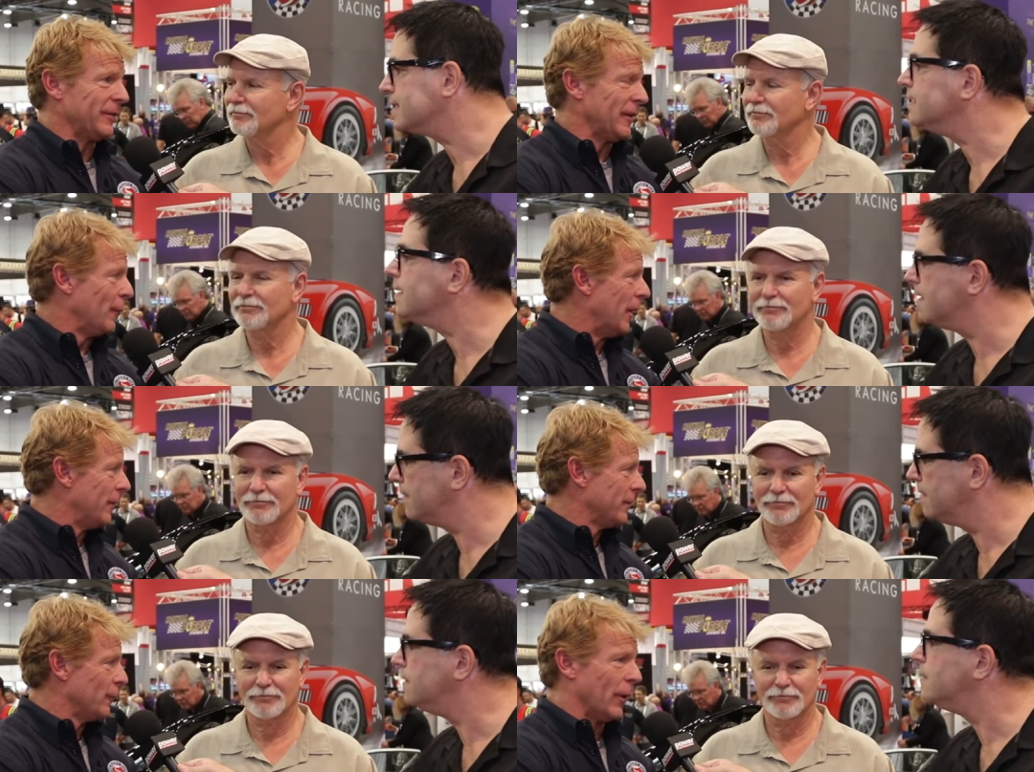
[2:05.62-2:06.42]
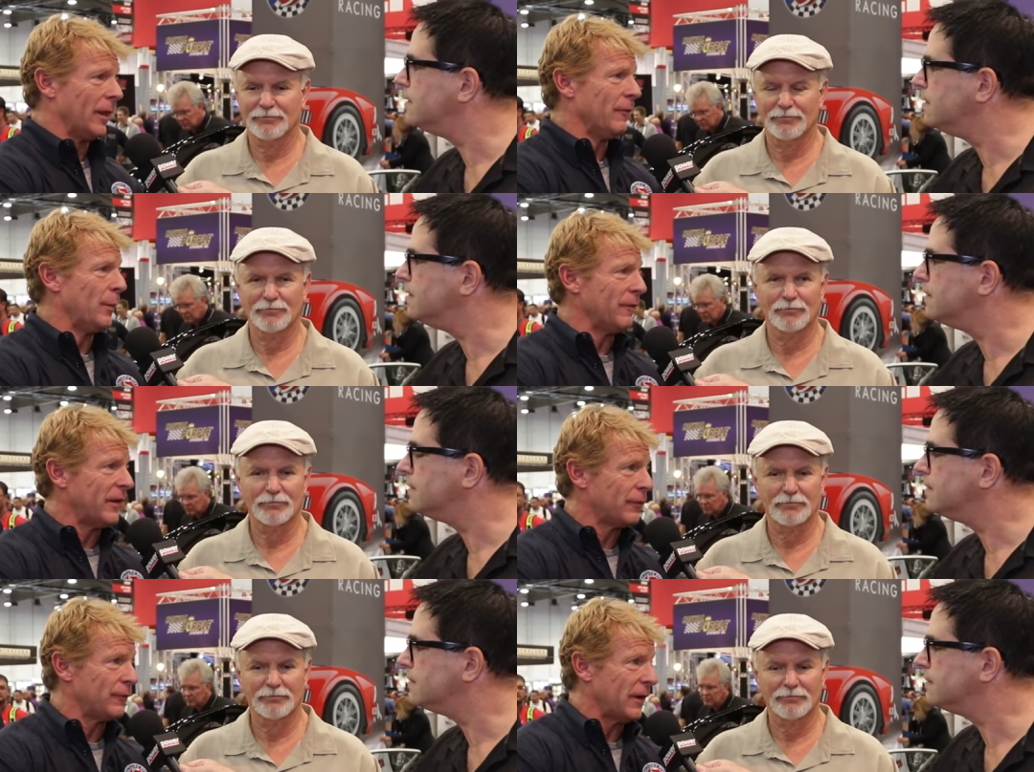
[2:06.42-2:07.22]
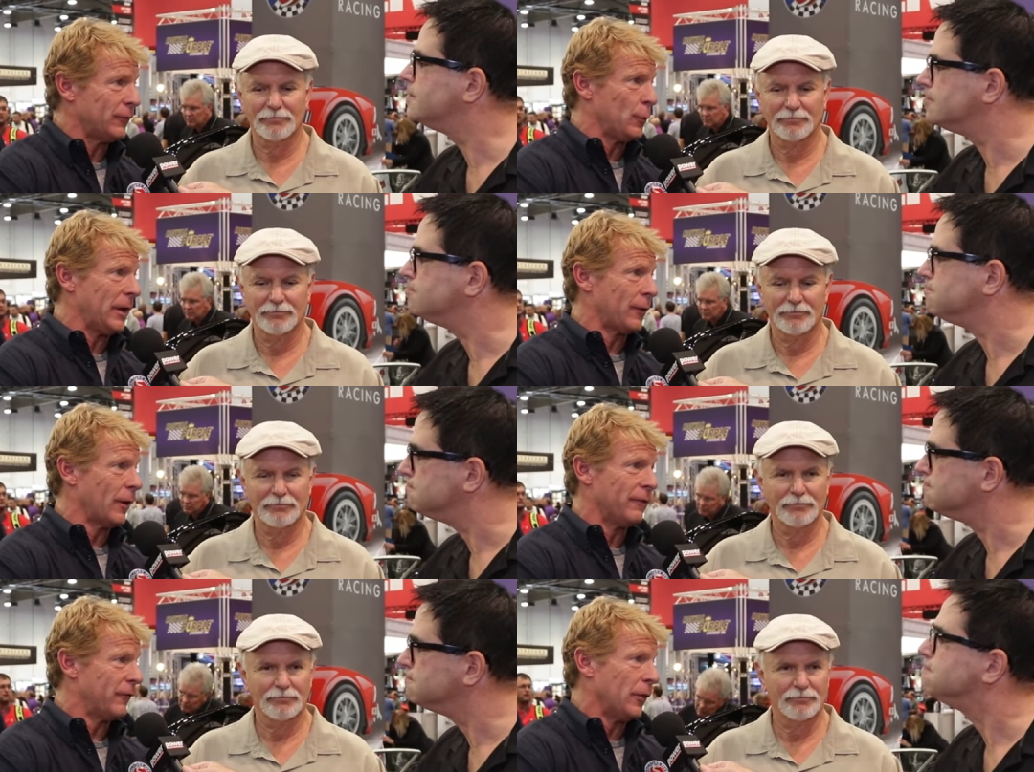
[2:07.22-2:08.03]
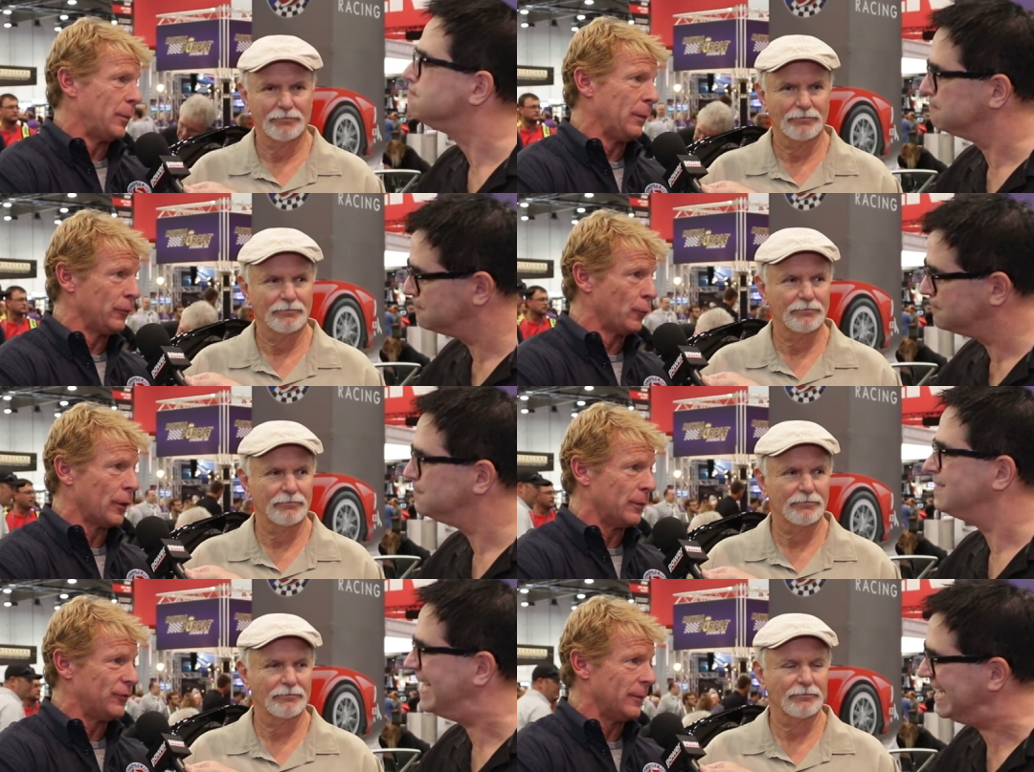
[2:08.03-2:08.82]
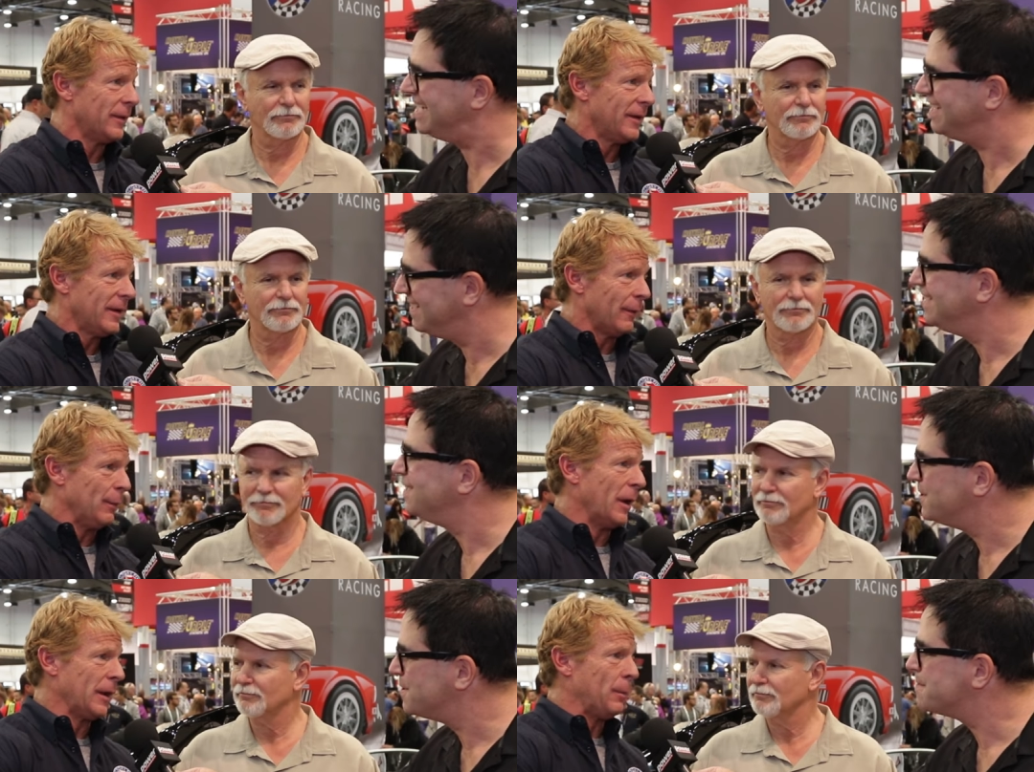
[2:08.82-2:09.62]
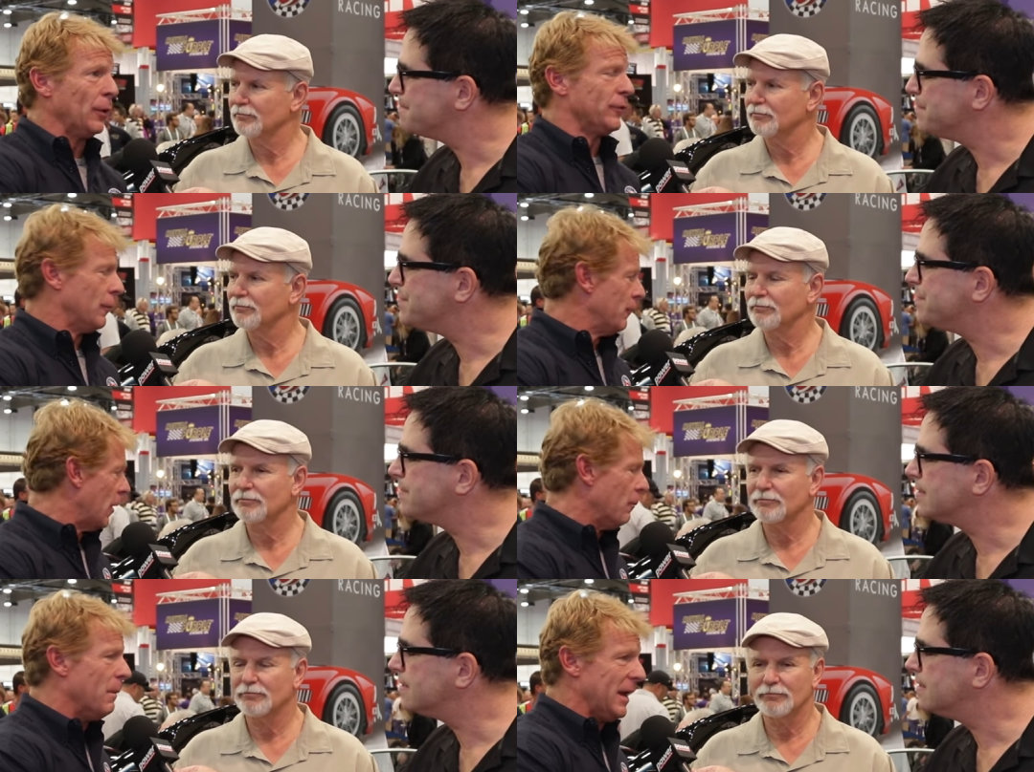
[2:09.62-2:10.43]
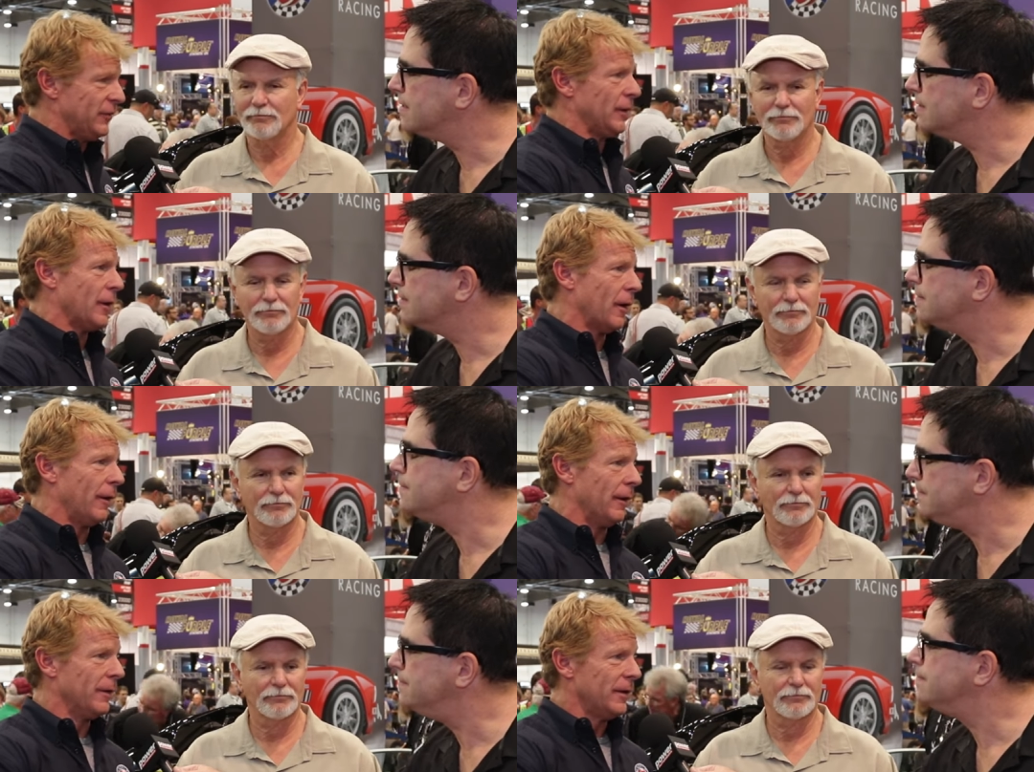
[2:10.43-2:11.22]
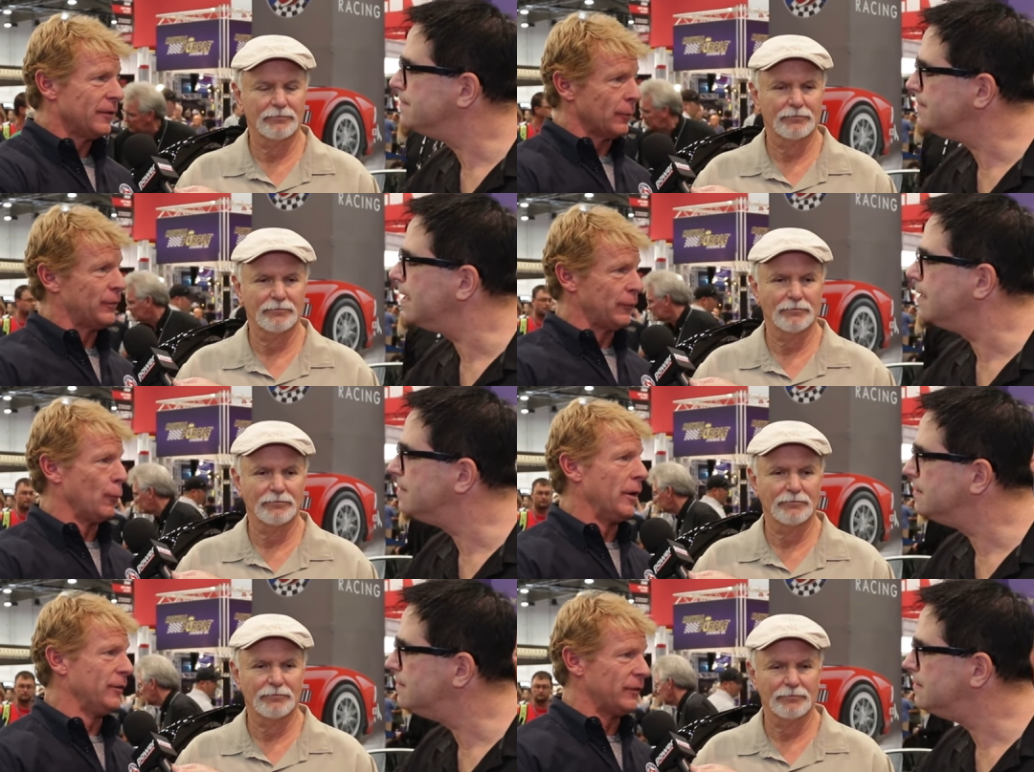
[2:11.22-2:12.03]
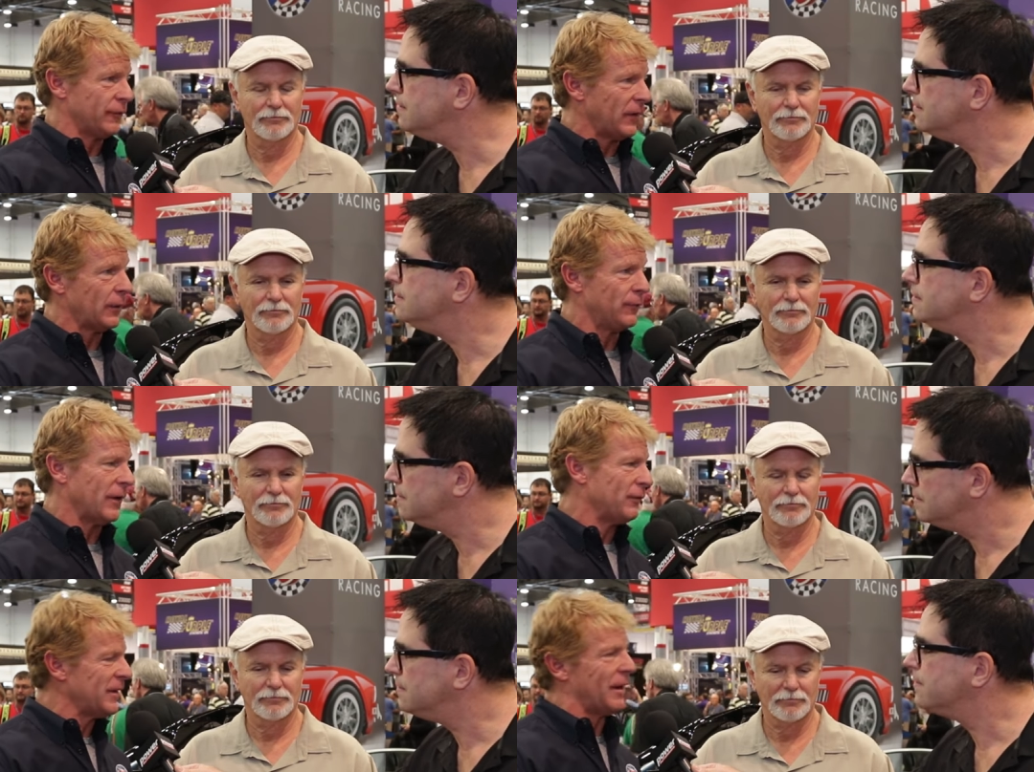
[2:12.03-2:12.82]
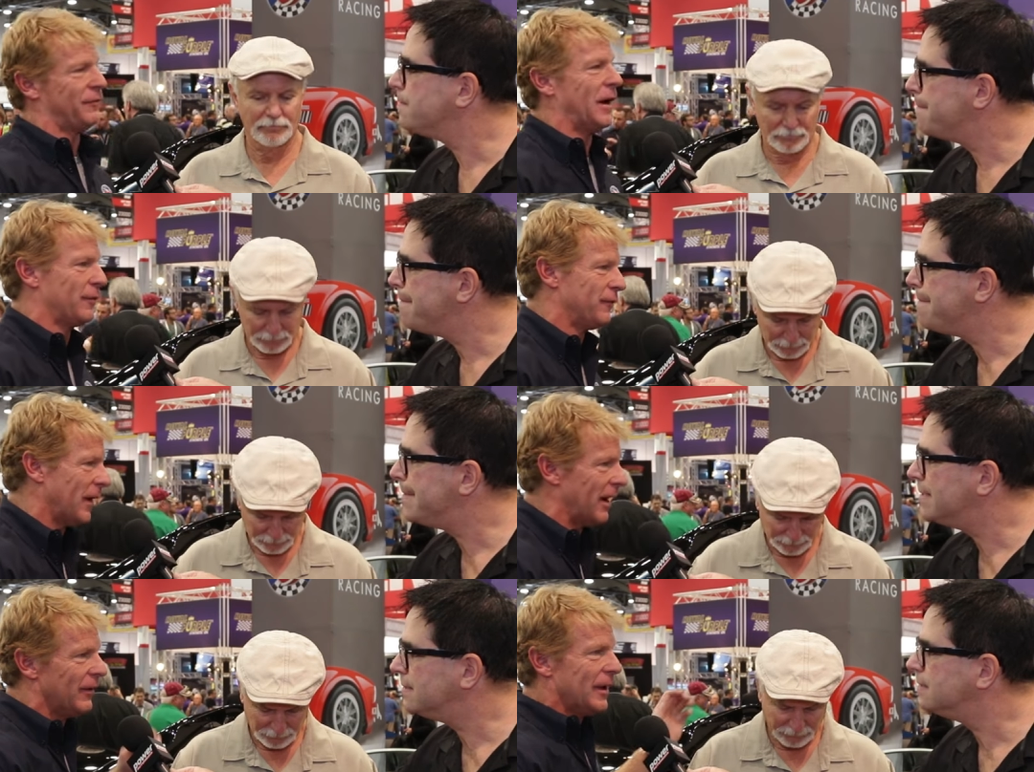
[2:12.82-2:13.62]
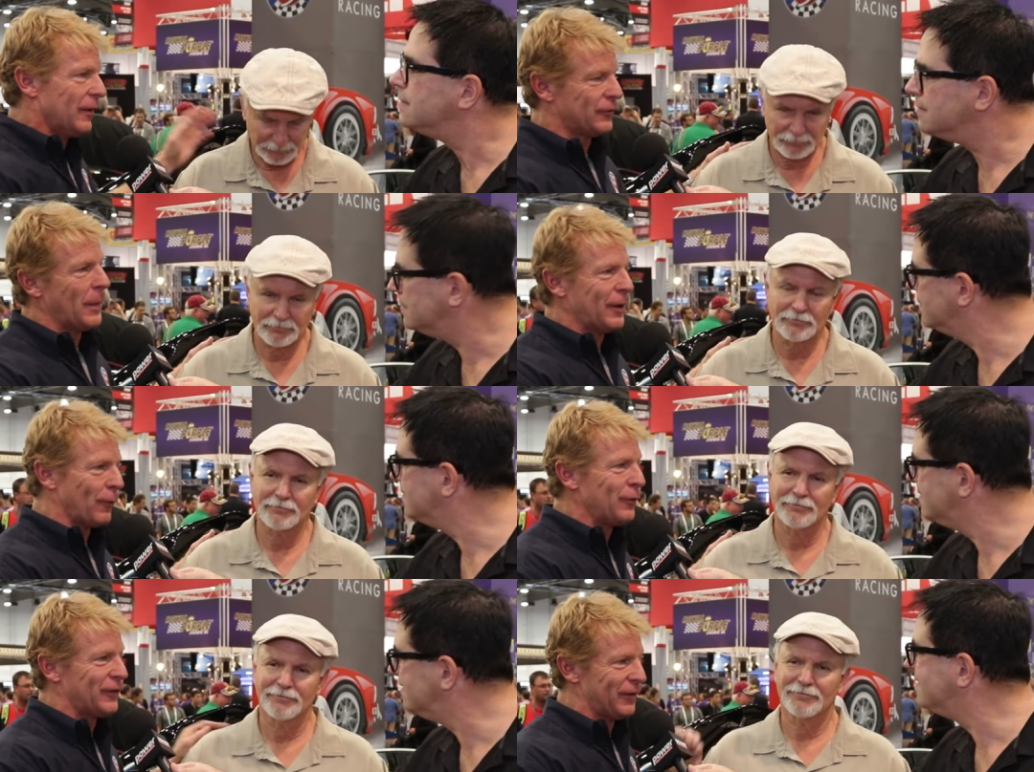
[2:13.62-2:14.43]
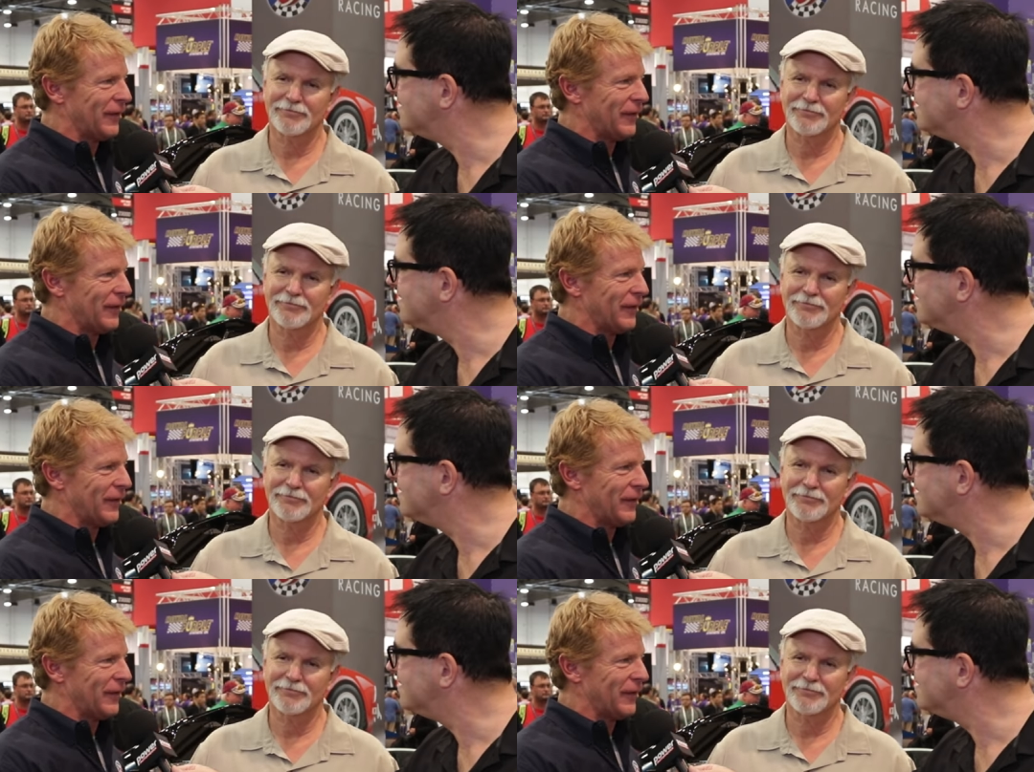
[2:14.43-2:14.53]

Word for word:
Speaker 1: I'll tell you what, what I love about Factory 5 is we get credit for other people's workmanship. I mean, Mike built an amazing car here. Someone says, What is this, a Factory 5? It's not a Factory 5. It's a Mike Rosen, a